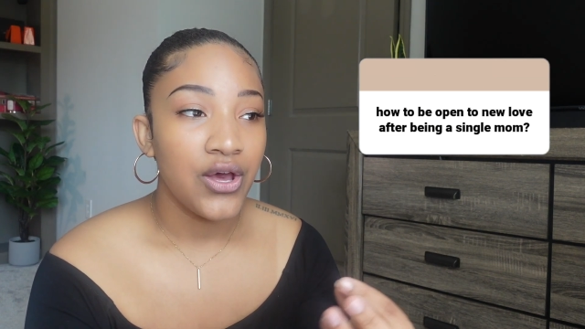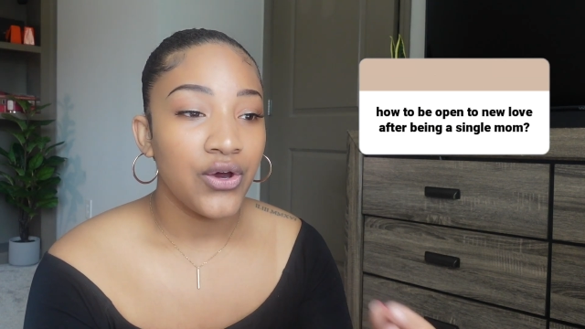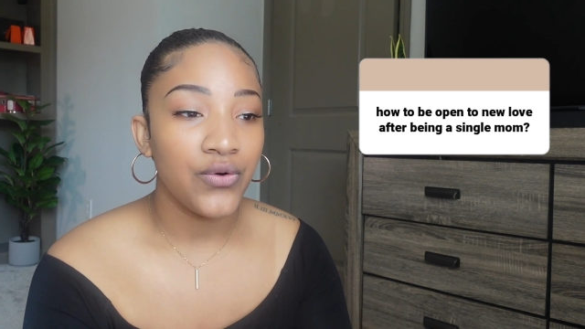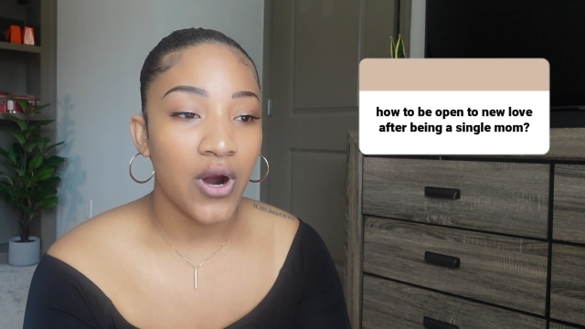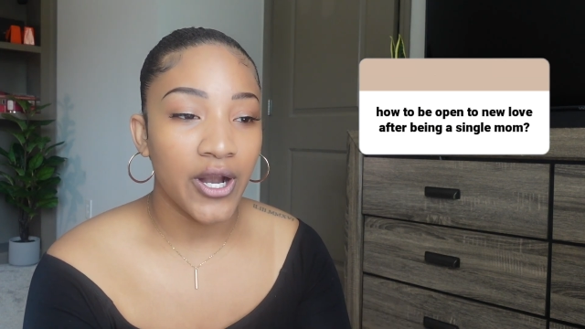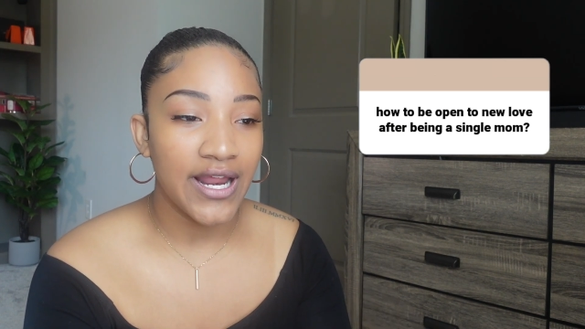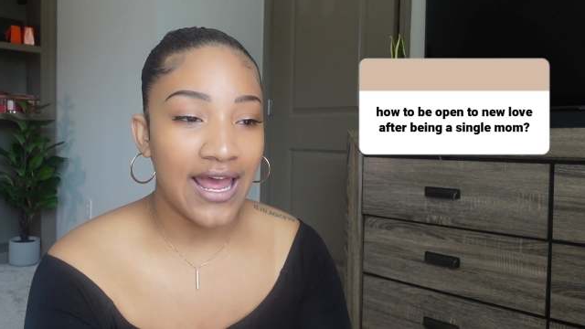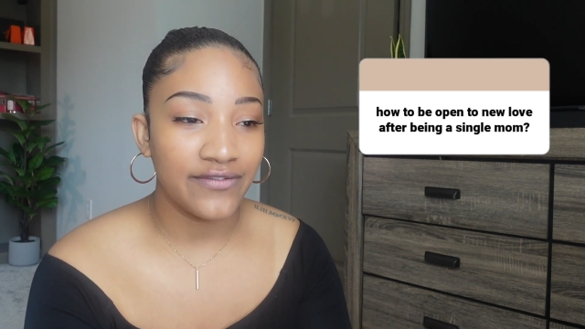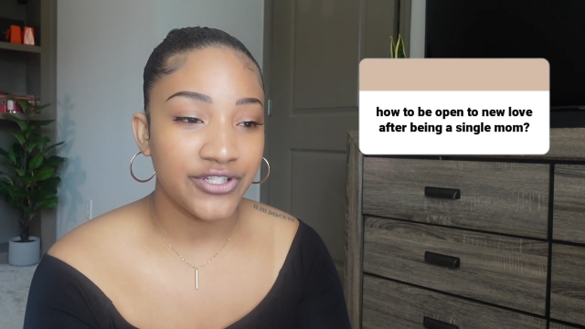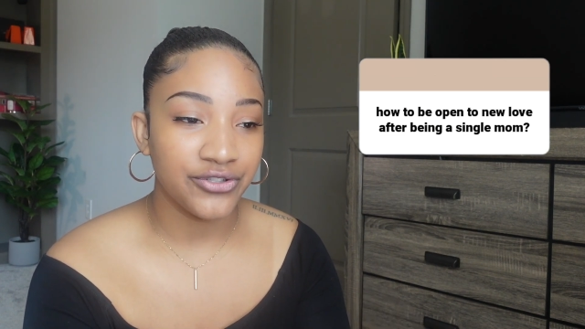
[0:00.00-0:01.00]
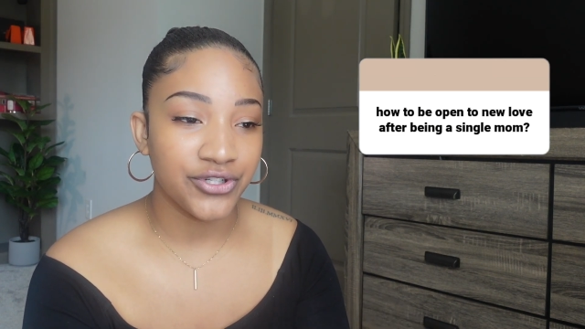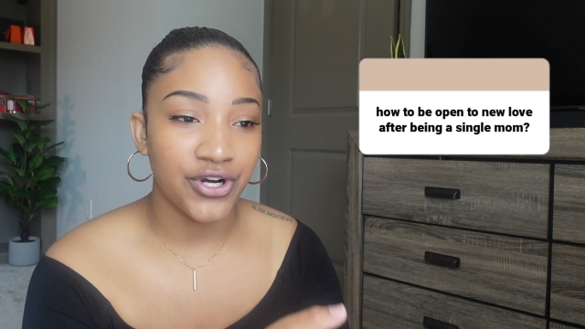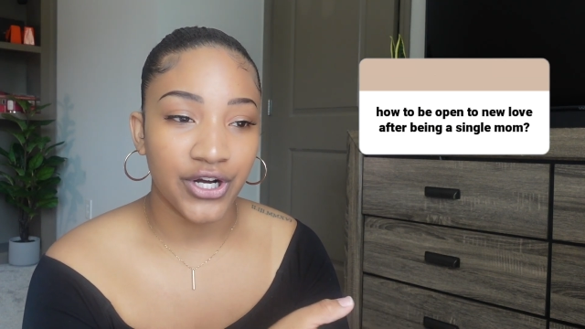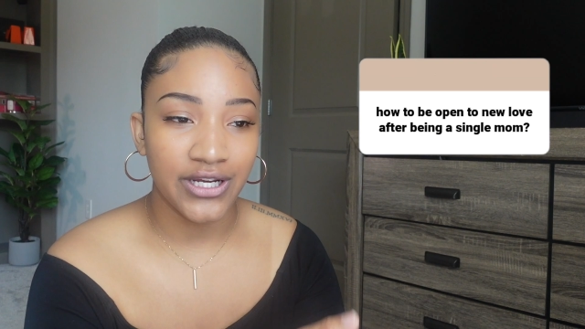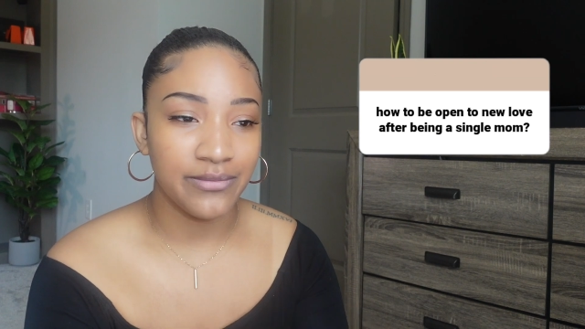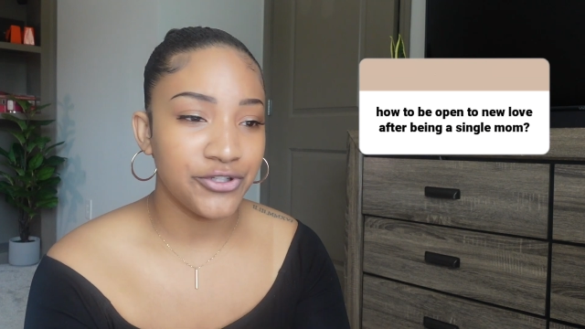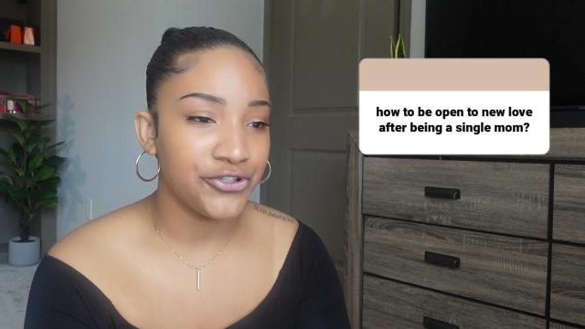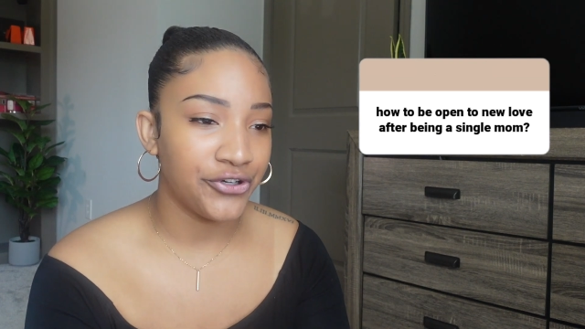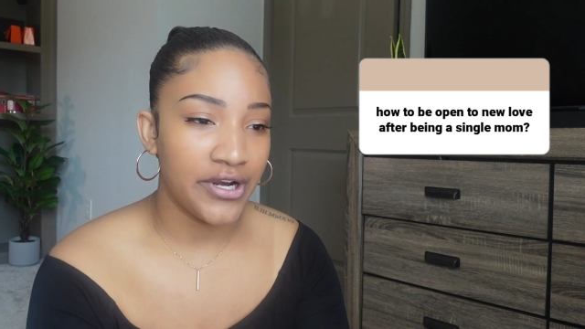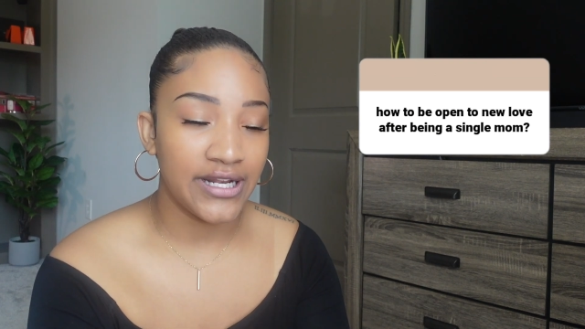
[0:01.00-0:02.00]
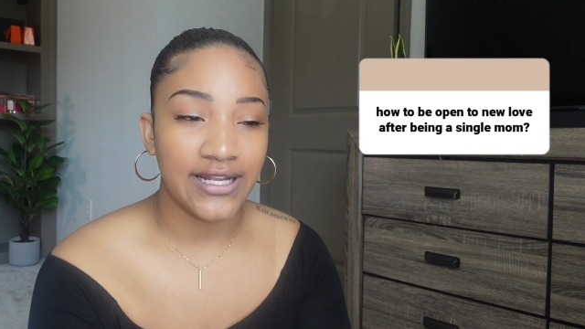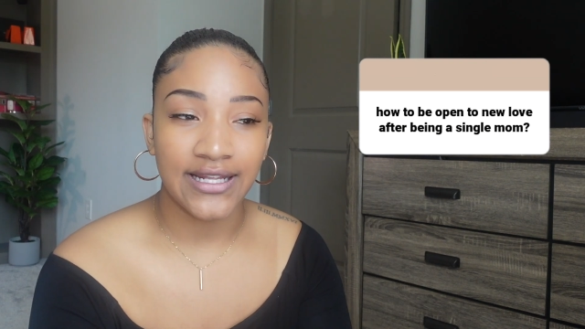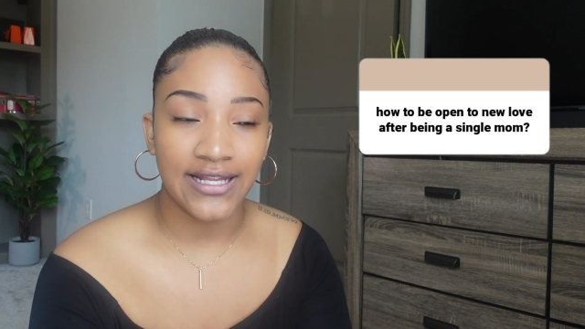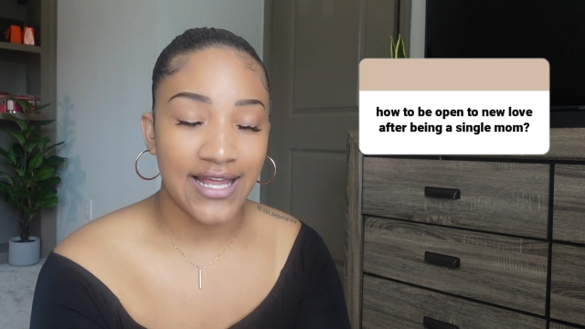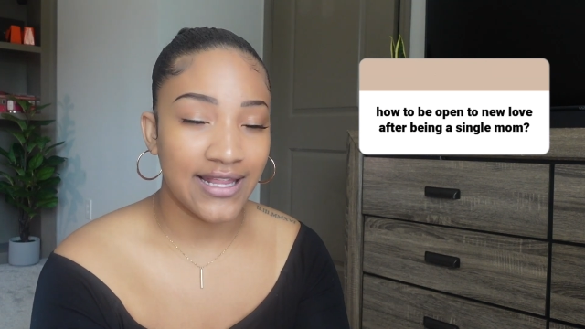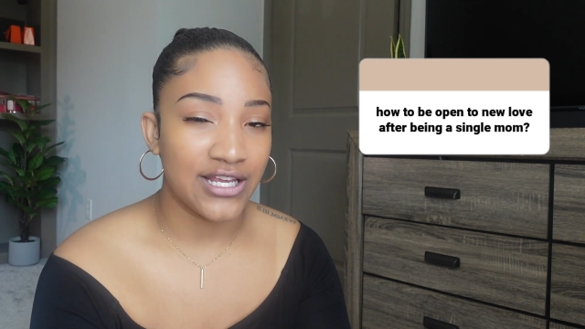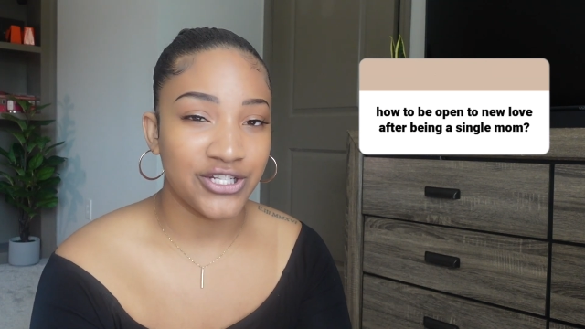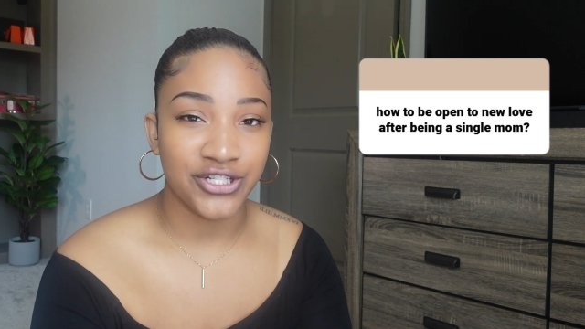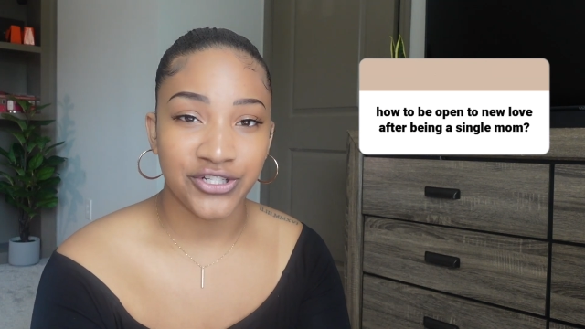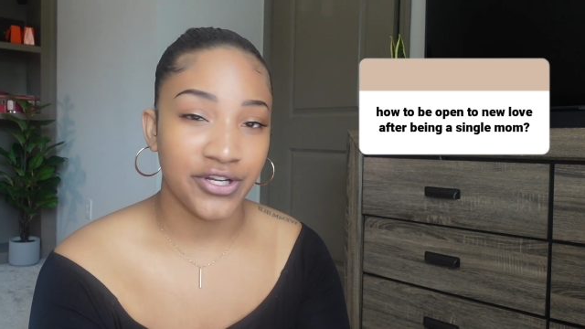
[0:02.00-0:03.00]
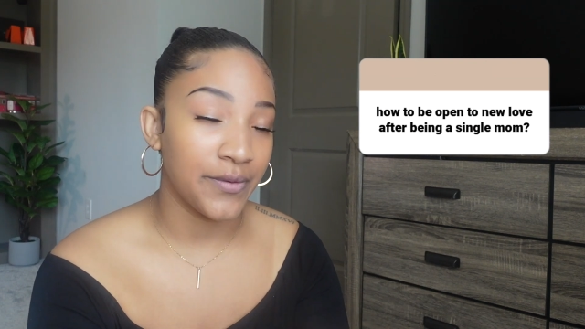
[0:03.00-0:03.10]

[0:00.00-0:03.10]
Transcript: who already have children are immature or anything like that. That's just